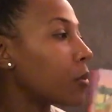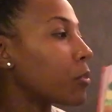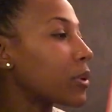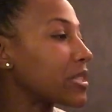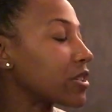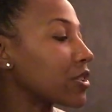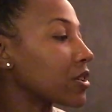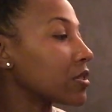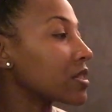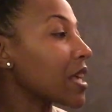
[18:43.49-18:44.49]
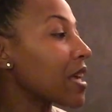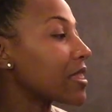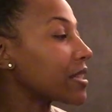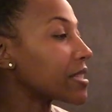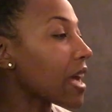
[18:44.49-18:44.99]
Boys and girls,
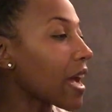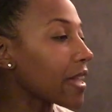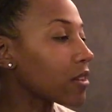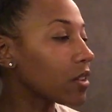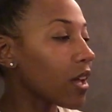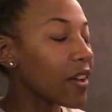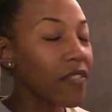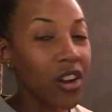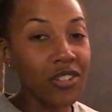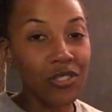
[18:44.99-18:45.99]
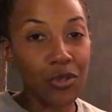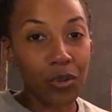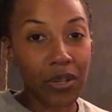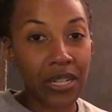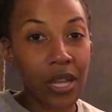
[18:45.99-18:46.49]
the title of our
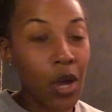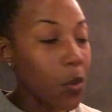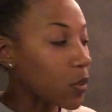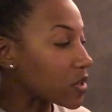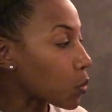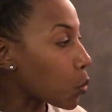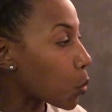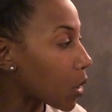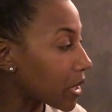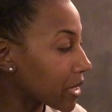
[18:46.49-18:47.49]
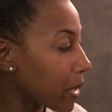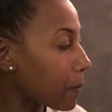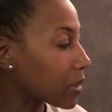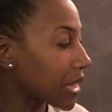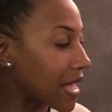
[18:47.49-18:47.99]
story was One
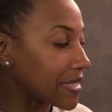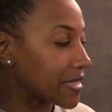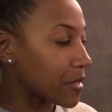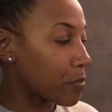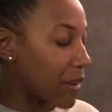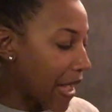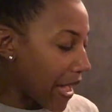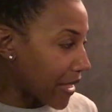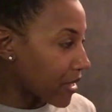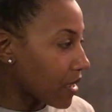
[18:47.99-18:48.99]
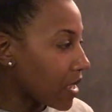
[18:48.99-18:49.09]
Plastic Bag.